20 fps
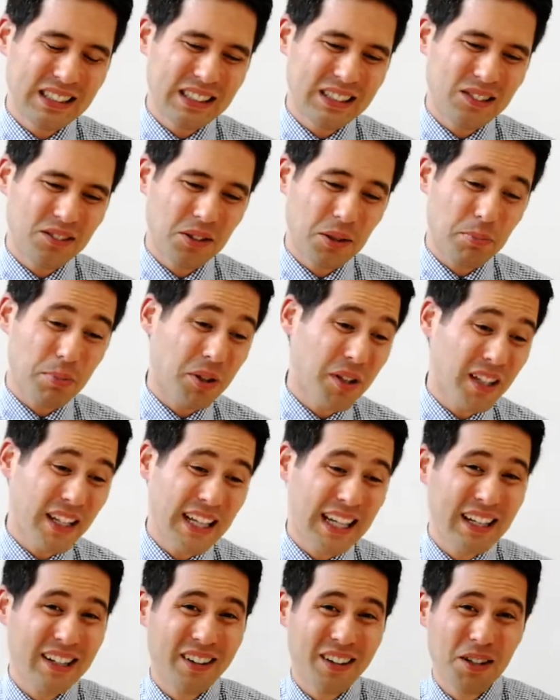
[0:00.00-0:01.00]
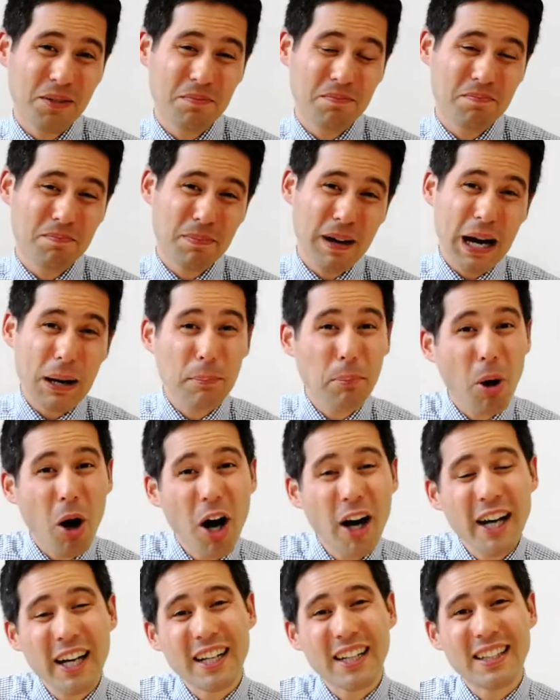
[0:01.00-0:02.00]
We put it in our back
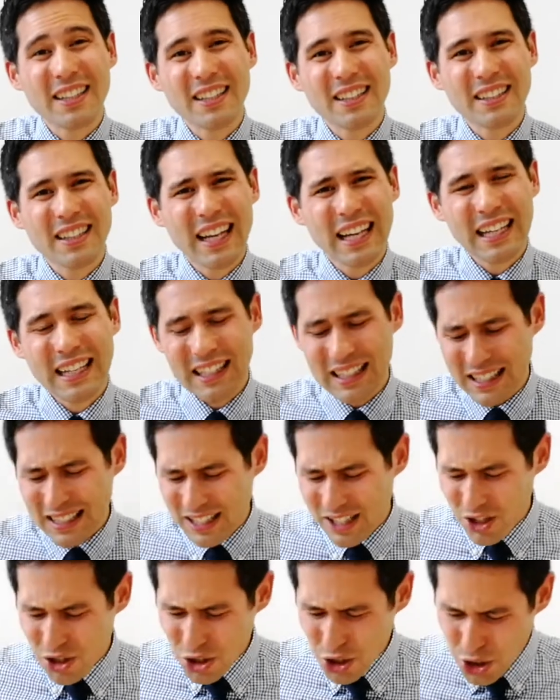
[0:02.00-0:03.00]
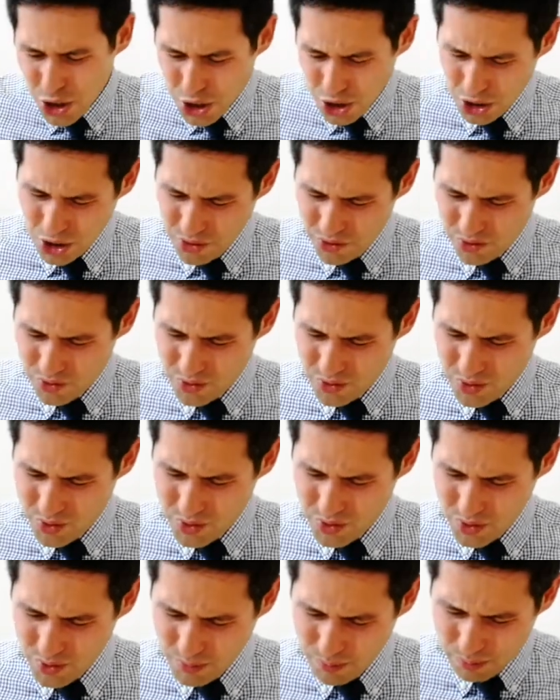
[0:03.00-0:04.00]
pocket like an
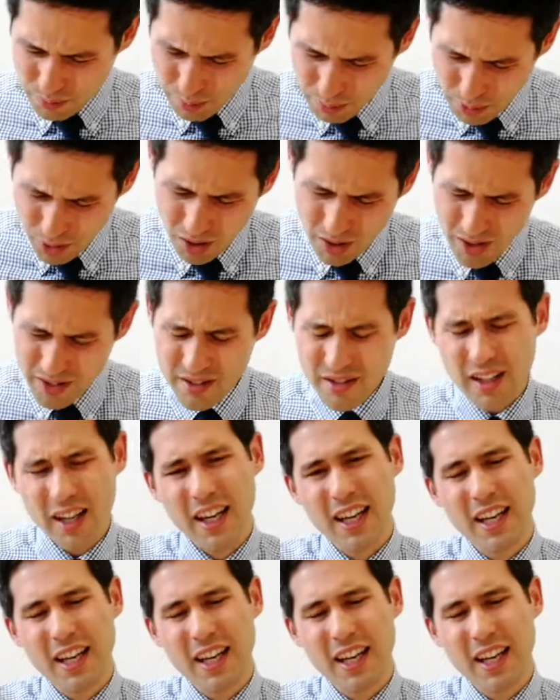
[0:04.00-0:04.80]
insurance policy.